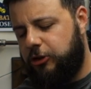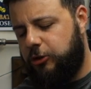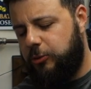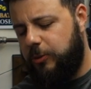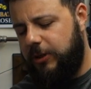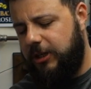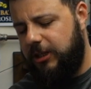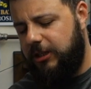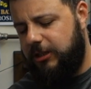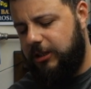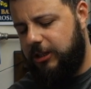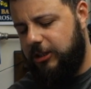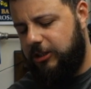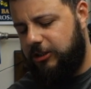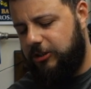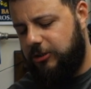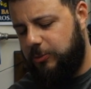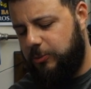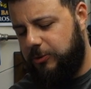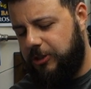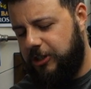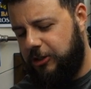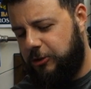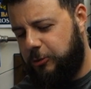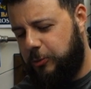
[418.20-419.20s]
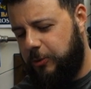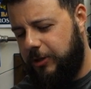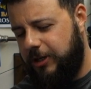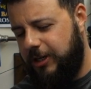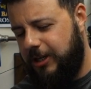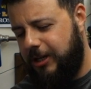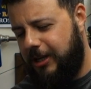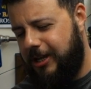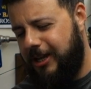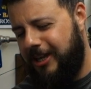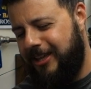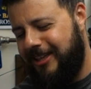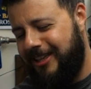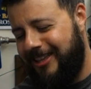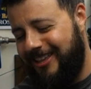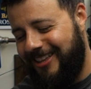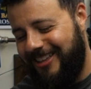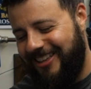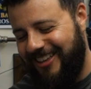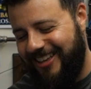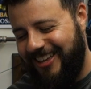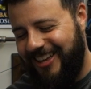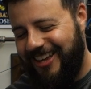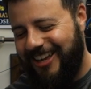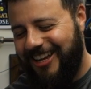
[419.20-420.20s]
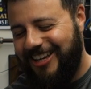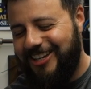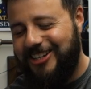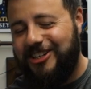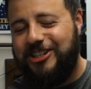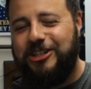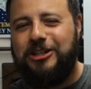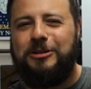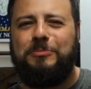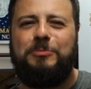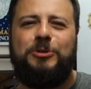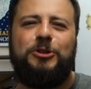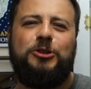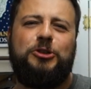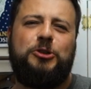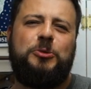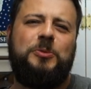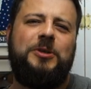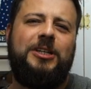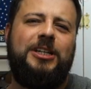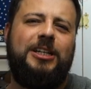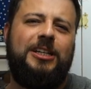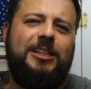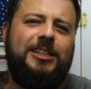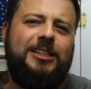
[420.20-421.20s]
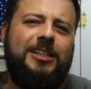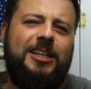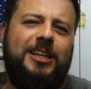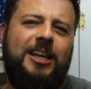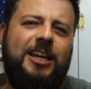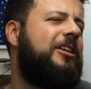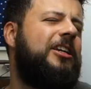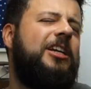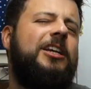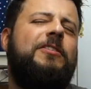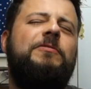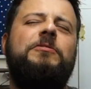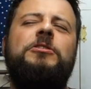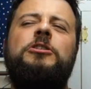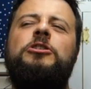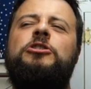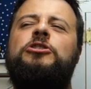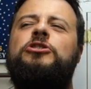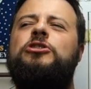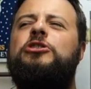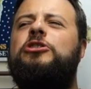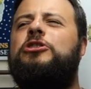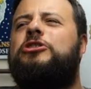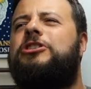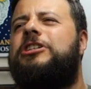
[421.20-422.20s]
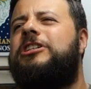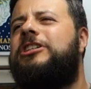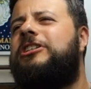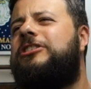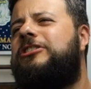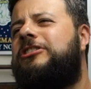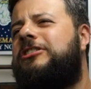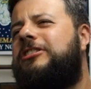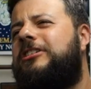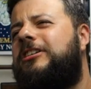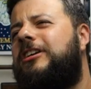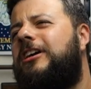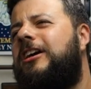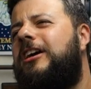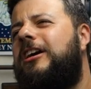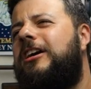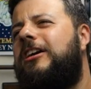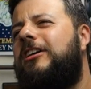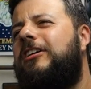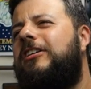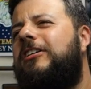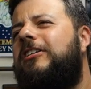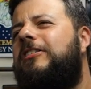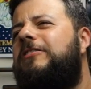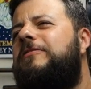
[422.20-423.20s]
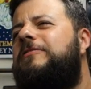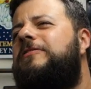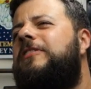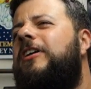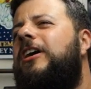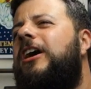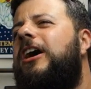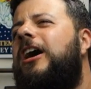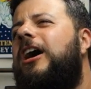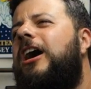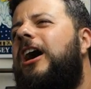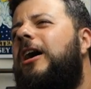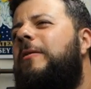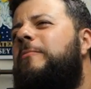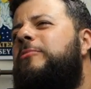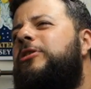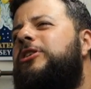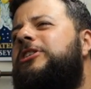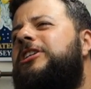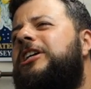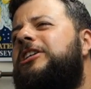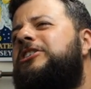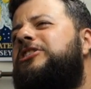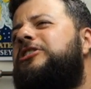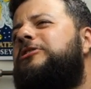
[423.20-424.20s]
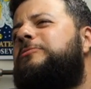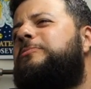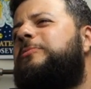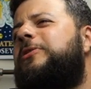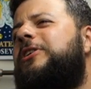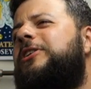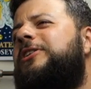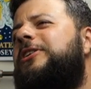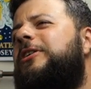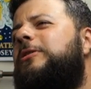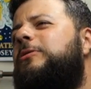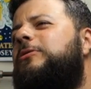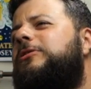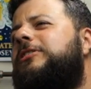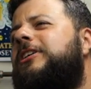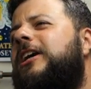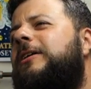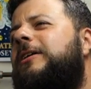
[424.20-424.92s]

sweet this week. Short but sweet. Even the shortest of pretentious beer notes